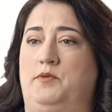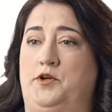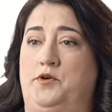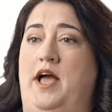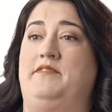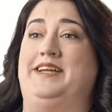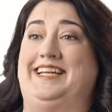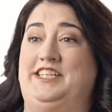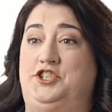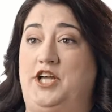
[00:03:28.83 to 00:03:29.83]
when you have an
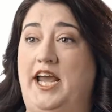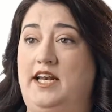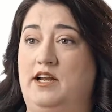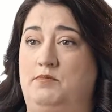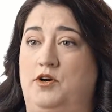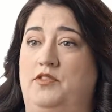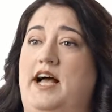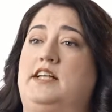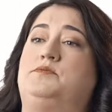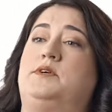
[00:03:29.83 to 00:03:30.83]
ADJ number,
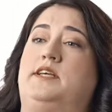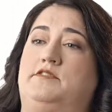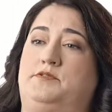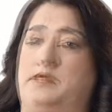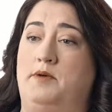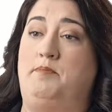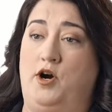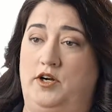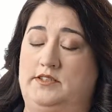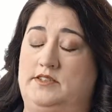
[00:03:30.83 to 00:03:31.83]
that's what gives the
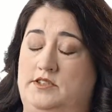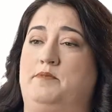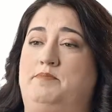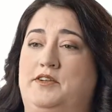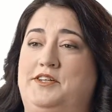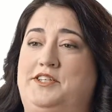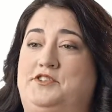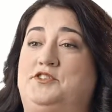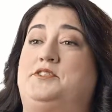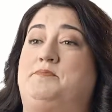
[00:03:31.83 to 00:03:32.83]
parties the ability
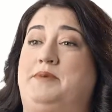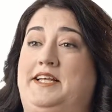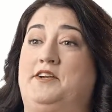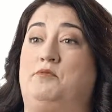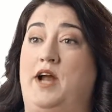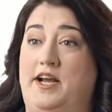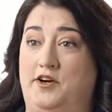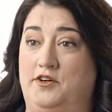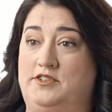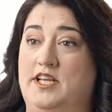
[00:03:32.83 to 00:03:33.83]
to subpoena
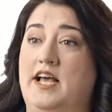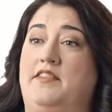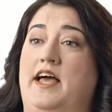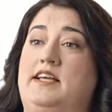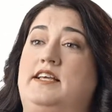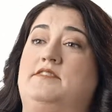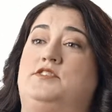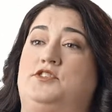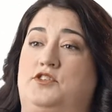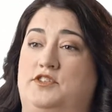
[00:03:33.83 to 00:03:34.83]
records. That gives
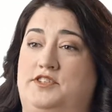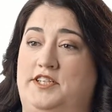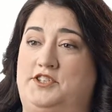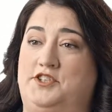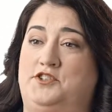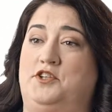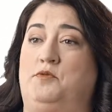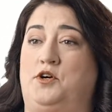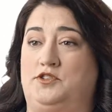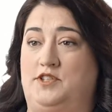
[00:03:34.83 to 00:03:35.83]
the jurisdiction to the
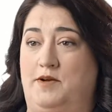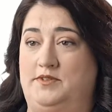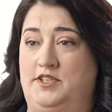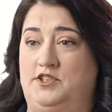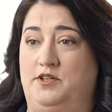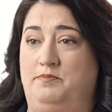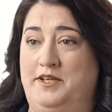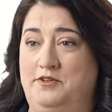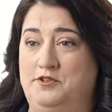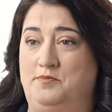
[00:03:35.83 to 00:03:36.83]
Workers' Compensation
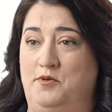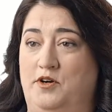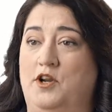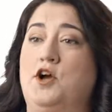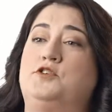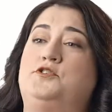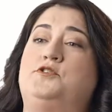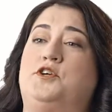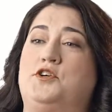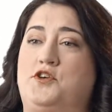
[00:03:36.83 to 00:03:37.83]
Appeals Board so you
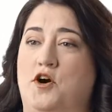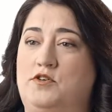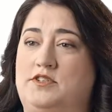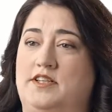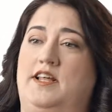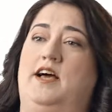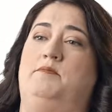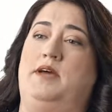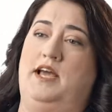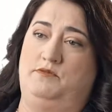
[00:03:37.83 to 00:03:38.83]
can go to
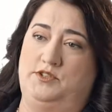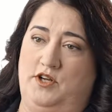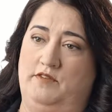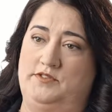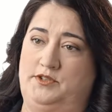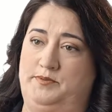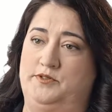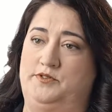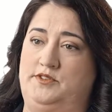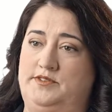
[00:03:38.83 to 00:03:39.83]
them and resolve
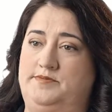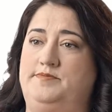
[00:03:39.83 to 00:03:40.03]
disputes.